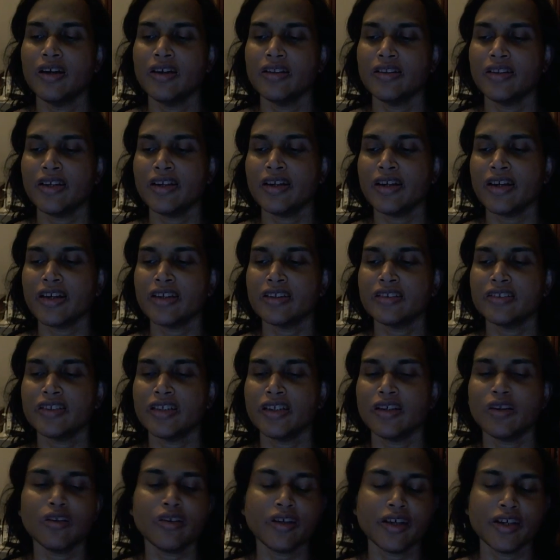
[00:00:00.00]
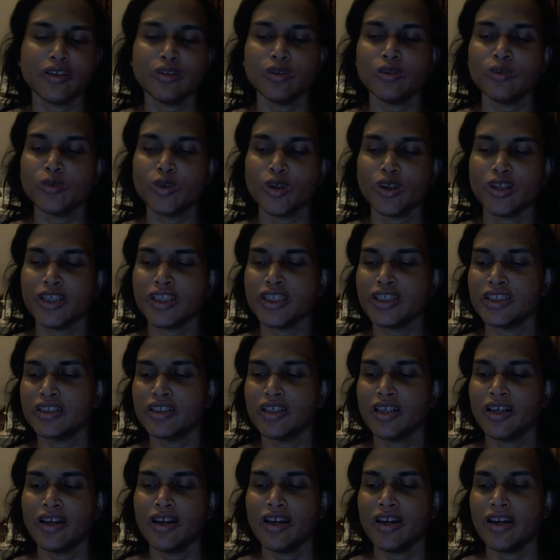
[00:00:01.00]
then I can say, "Okay, no worries,"
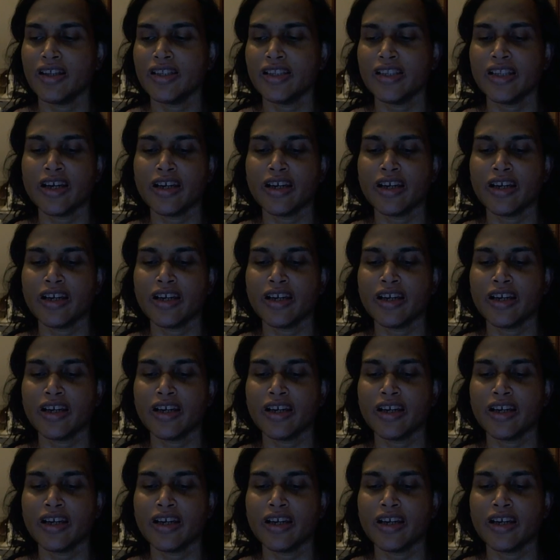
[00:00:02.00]
and